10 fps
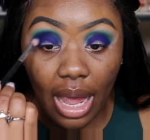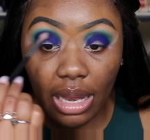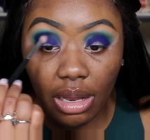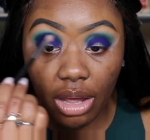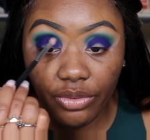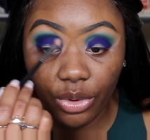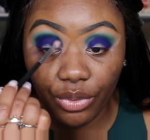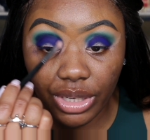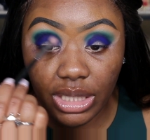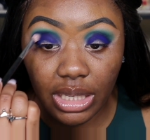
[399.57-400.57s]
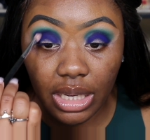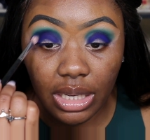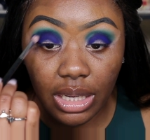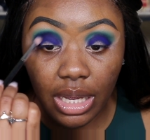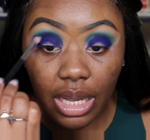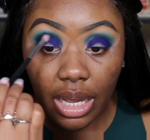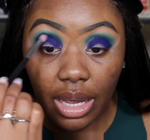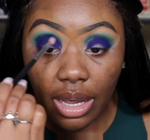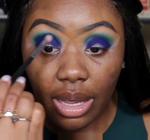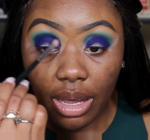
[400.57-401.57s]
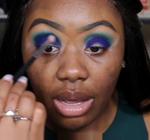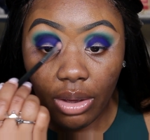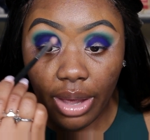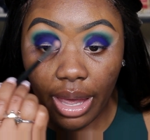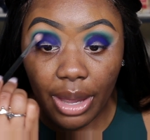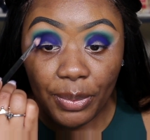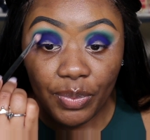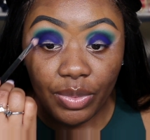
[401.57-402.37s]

I love Aritzia, okay?